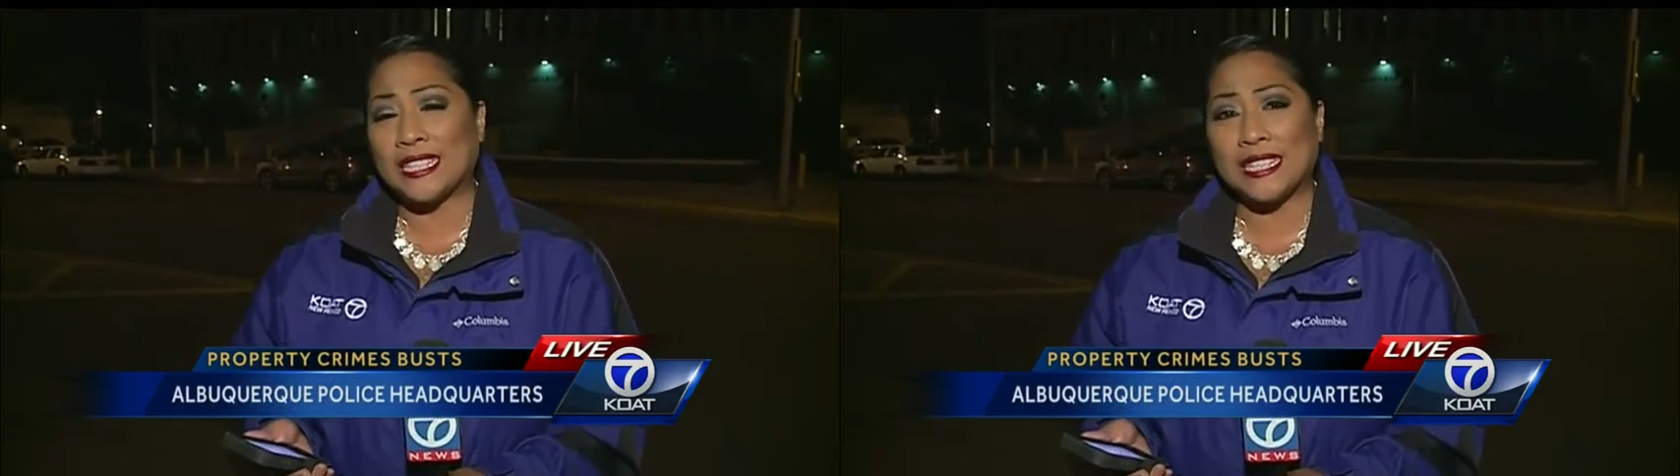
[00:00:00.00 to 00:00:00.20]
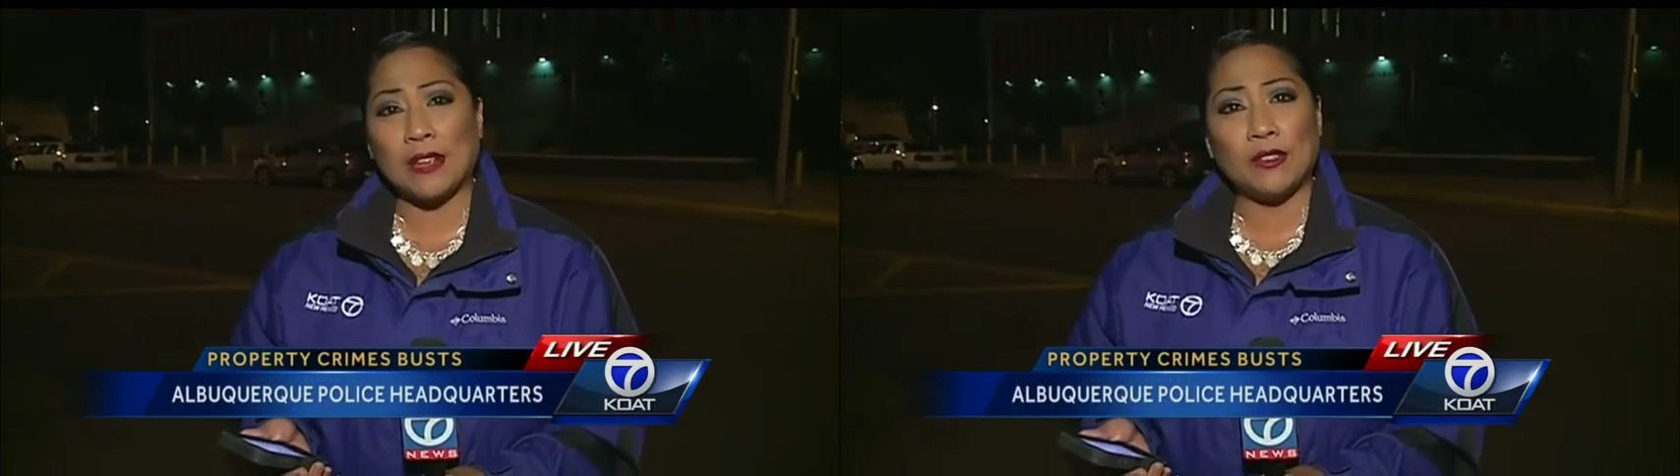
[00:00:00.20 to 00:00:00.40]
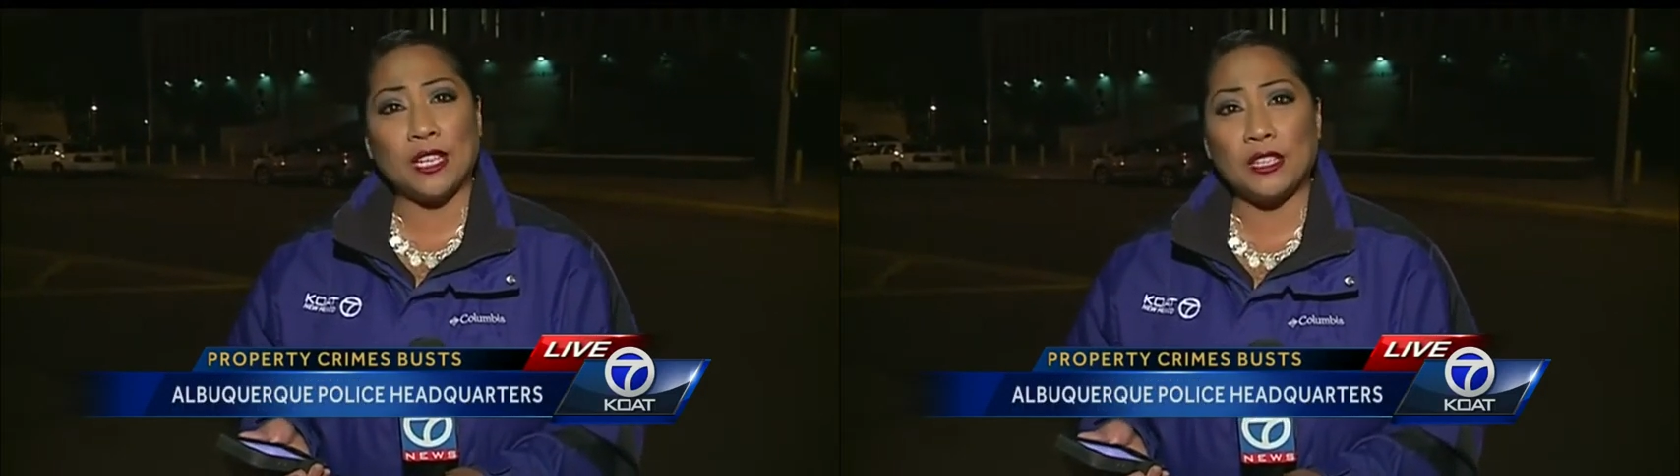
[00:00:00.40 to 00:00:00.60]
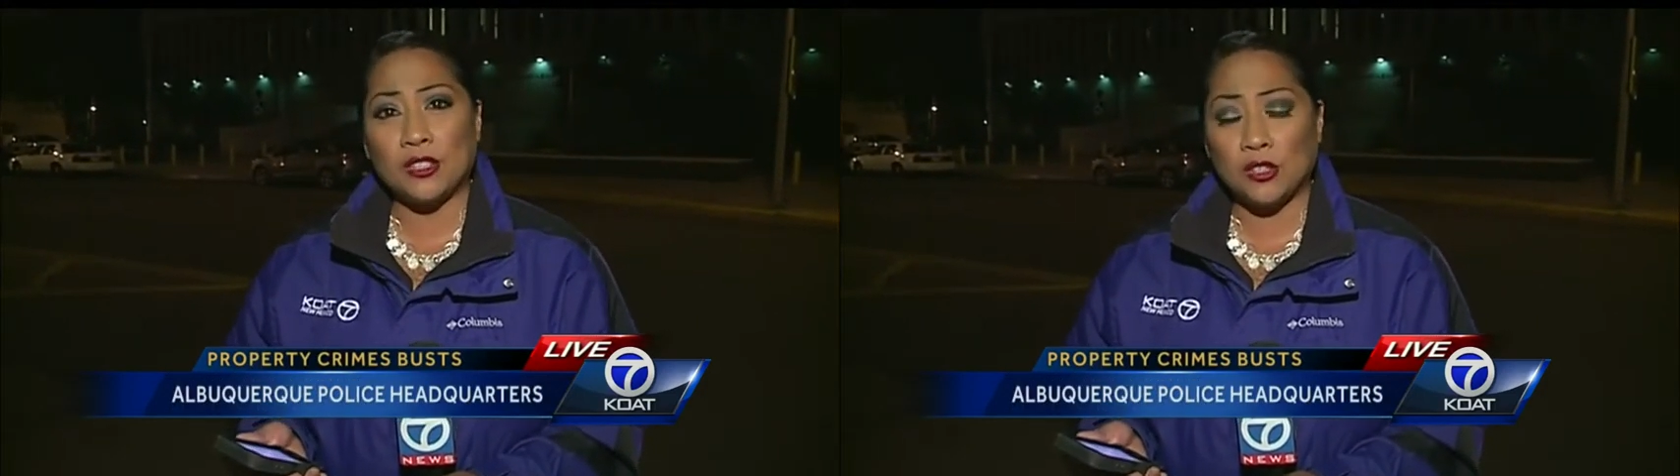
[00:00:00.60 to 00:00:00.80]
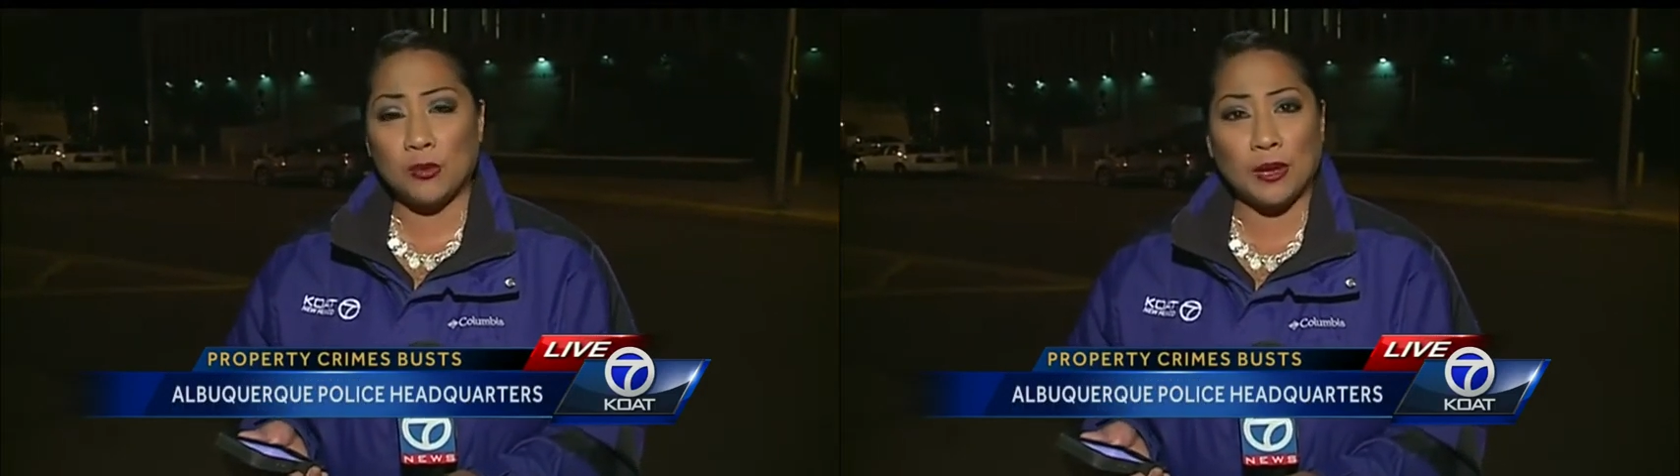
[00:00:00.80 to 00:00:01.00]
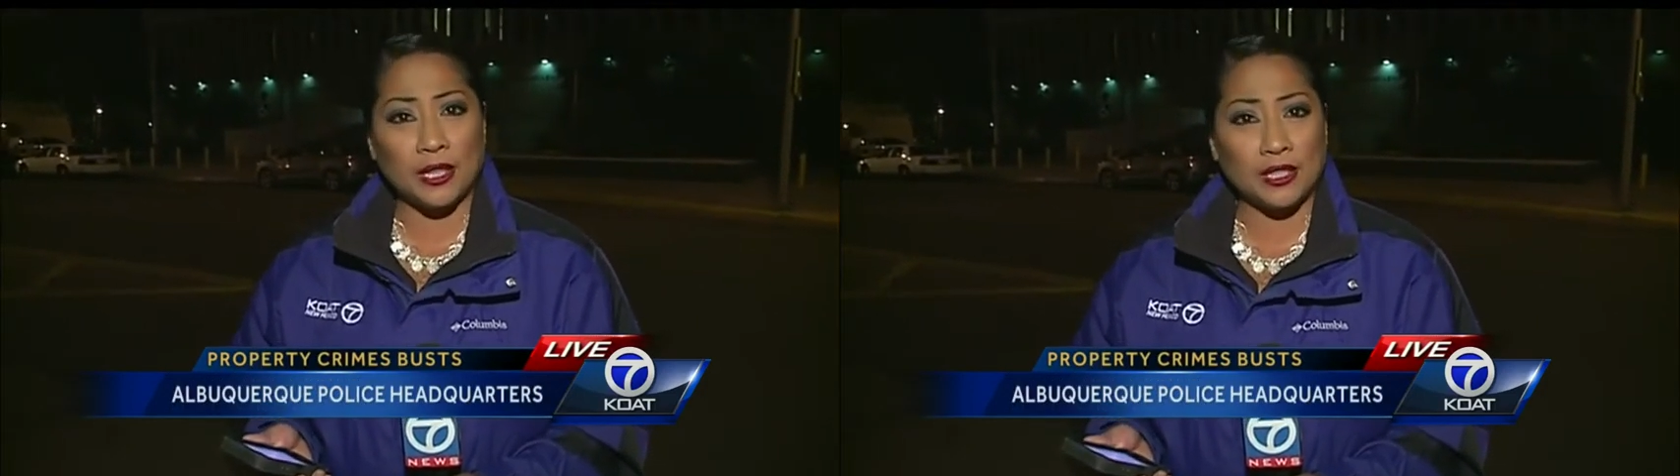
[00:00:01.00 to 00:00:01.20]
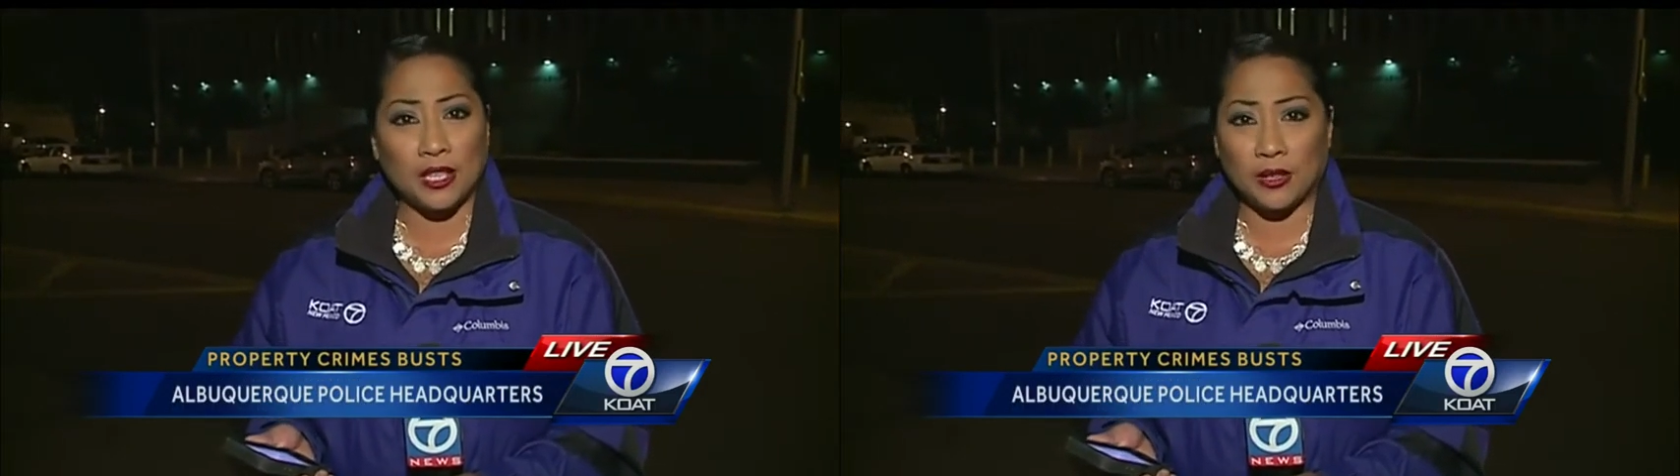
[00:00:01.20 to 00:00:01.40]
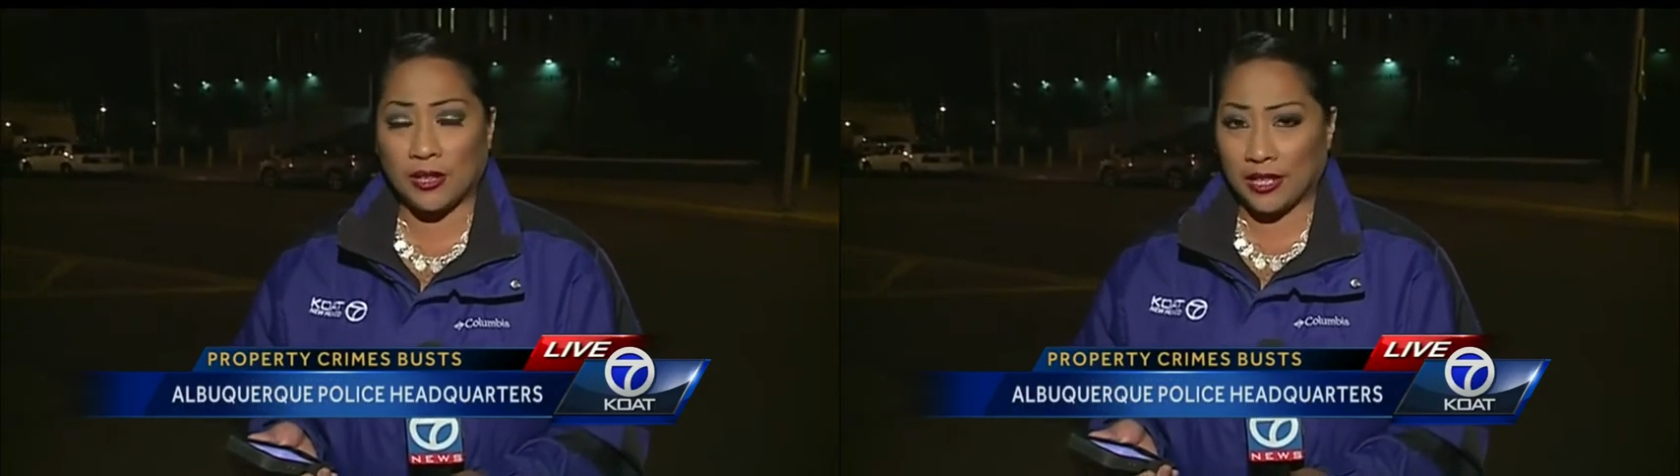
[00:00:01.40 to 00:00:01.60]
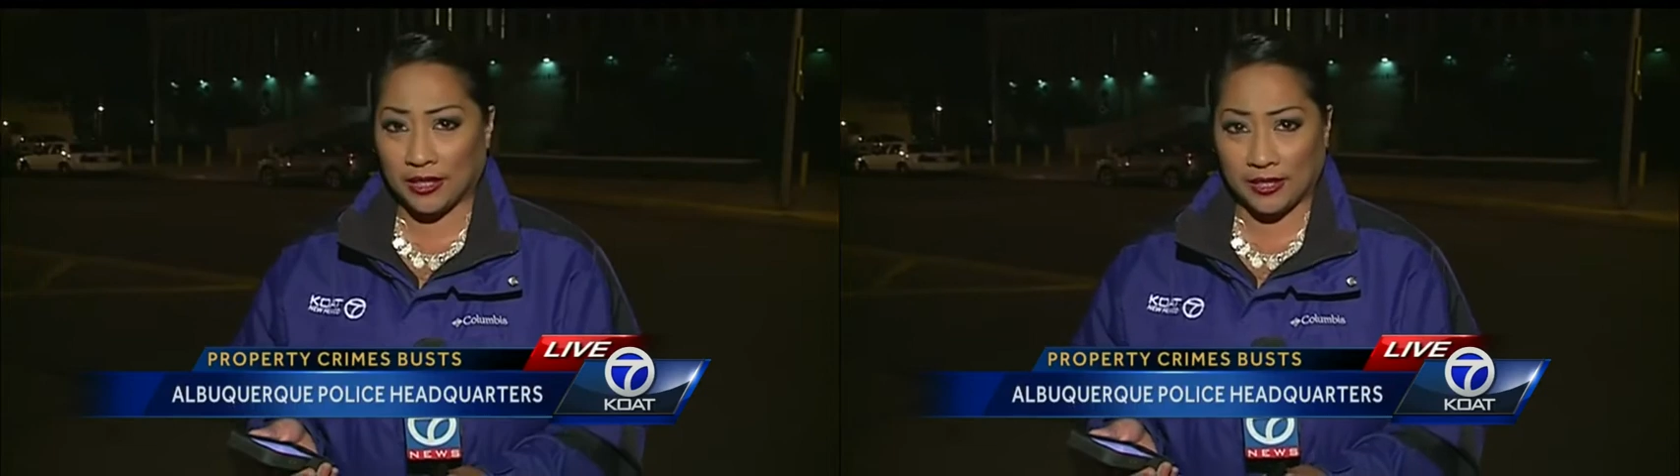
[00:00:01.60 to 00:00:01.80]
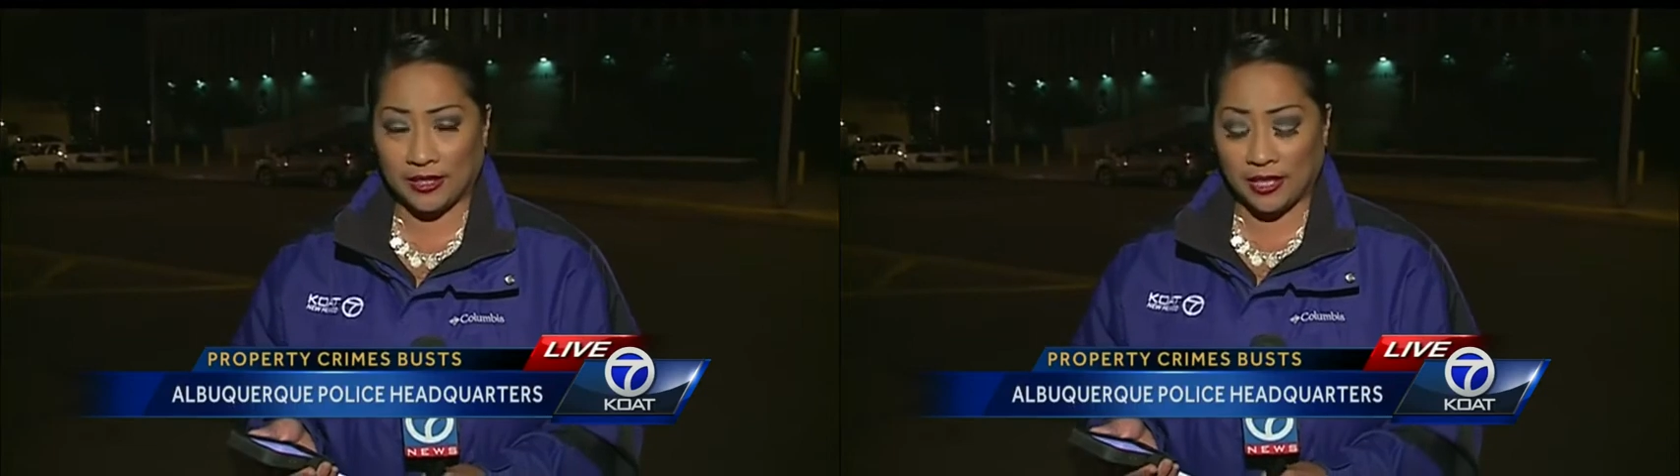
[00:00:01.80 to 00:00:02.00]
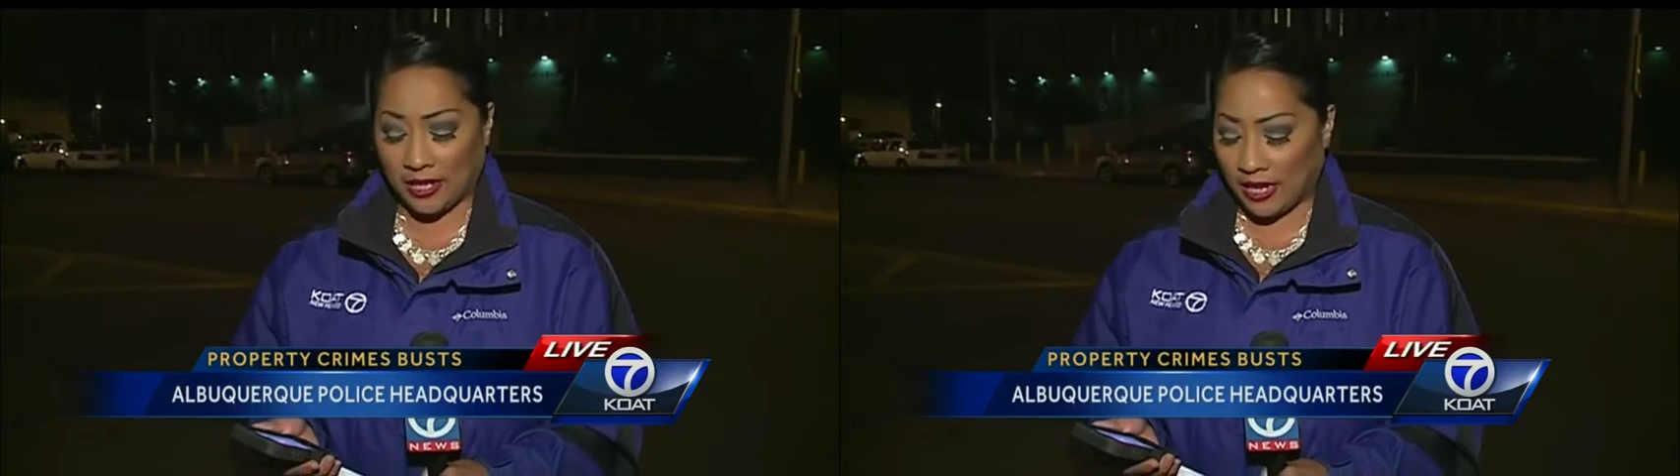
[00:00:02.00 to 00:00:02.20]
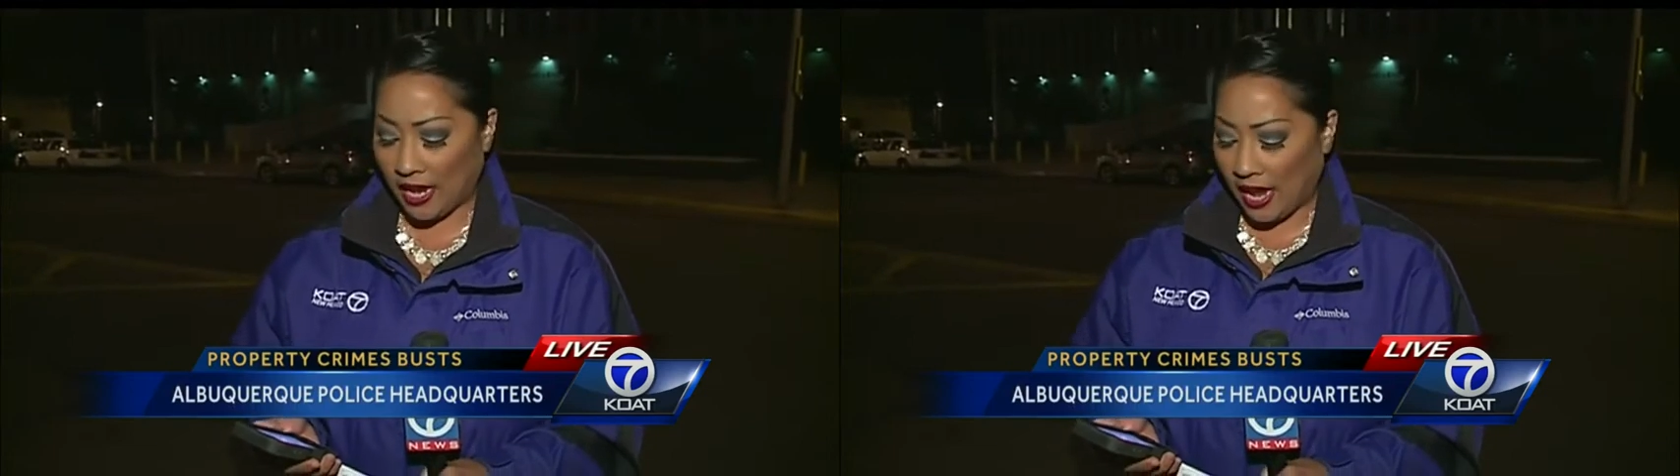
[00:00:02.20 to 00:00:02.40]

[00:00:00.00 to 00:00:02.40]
seventy-two minutes here in the city,